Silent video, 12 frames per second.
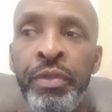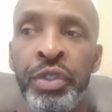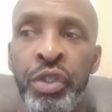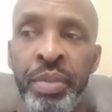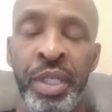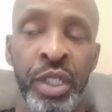
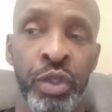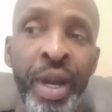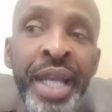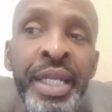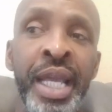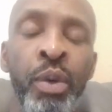So because
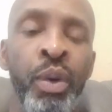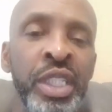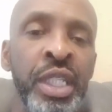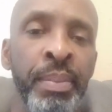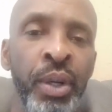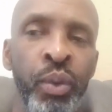right now,
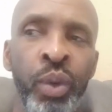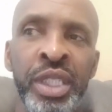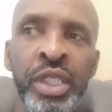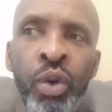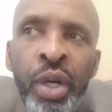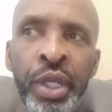what's
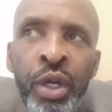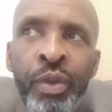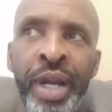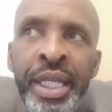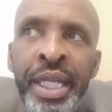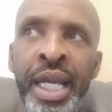going on
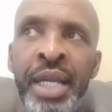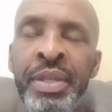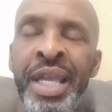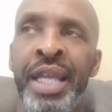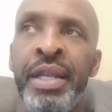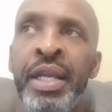right now
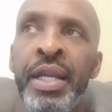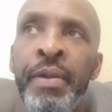that